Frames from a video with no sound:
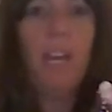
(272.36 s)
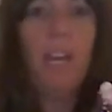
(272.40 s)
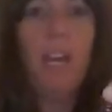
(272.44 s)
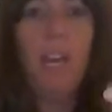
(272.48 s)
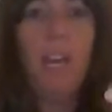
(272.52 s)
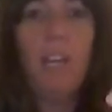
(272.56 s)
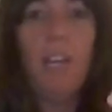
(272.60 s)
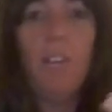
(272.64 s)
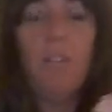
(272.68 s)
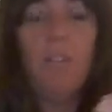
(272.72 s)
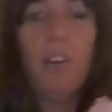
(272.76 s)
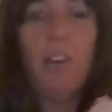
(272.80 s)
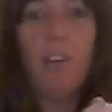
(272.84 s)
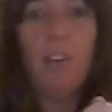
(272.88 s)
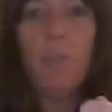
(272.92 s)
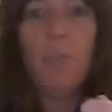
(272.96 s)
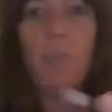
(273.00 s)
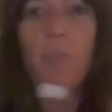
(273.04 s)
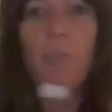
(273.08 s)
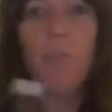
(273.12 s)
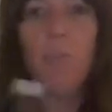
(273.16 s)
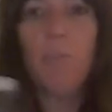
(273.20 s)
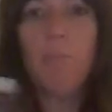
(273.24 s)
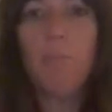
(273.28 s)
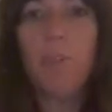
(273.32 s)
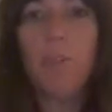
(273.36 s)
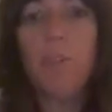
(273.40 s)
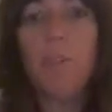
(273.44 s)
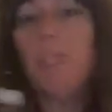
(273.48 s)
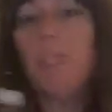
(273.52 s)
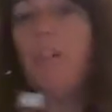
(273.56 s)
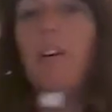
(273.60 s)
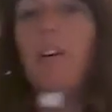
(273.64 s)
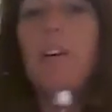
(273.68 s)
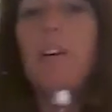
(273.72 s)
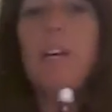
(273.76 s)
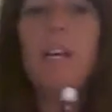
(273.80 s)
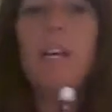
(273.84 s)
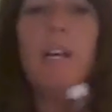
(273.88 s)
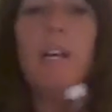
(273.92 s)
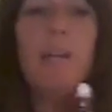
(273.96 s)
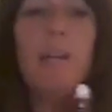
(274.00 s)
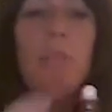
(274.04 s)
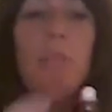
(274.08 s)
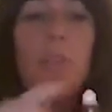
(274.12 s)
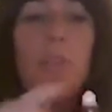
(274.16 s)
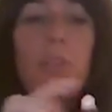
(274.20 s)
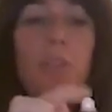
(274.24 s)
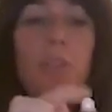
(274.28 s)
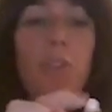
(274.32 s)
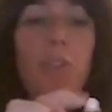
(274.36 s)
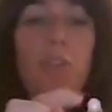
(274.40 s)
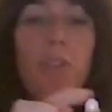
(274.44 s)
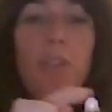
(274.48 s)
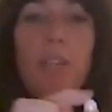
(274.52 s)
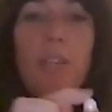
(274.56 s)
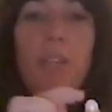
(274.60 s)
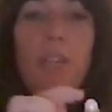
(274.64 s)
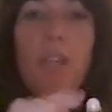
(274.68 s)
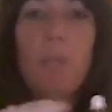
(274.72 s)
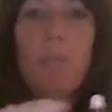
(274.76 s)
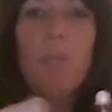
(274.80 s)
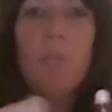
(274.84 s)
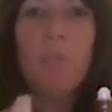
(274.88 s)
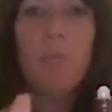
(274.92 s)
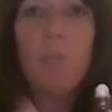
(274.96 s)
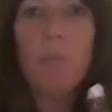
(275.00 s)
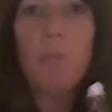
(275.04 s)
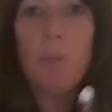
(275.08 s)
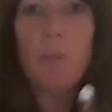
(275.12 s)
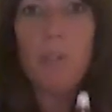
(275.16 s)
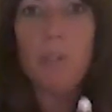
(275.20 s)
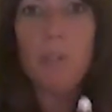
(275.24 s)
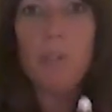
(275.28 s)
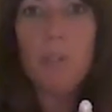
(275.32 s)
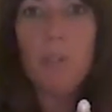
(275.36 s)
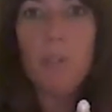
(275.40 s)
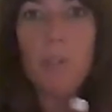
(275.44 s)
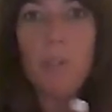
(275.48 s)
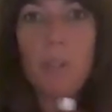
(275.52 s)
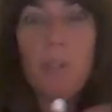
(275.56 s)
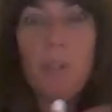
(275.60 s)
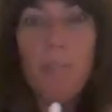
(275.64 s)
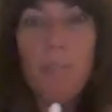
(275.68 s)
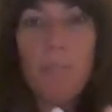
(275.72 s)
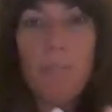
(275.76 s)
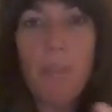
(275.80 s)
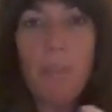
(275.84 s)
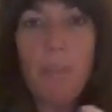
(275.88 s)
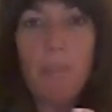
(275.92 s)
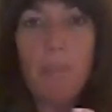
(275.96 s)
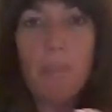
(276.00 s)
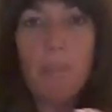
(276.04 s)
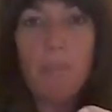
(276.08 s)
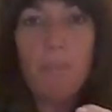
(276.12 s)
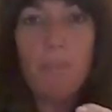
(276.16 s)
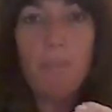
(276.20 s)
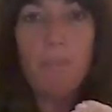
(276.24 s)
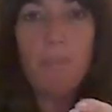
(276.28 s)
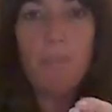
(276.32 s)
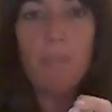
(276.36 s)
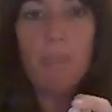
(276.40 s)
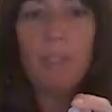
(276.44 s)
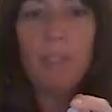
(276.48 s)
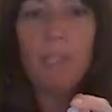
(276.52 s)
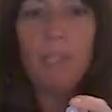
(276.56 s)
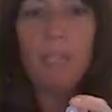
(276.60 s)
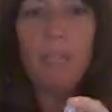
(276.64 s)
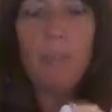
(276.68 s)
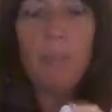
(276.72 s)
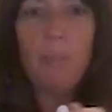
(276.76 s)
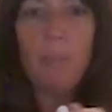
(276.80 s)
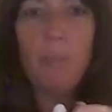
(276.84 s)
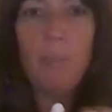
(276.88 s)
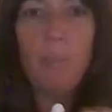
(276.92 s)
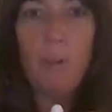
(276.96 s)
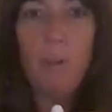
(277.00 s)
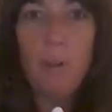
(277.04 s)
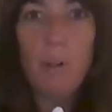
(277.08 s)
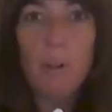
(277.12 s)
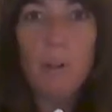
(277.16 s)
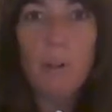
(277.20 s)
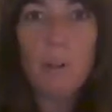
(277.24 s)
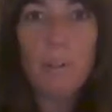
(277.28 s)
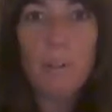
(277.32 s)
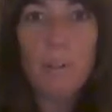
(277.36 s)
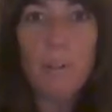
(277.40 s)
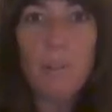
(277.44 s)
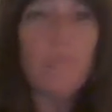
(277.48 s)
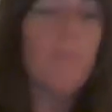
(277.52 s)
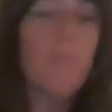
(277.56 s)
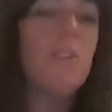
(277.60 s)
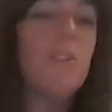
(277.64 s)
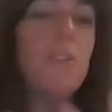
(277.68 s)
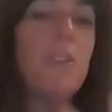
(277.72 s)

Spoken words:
And you've got your roller bottle. Now, you can get roller bottles with metal balls.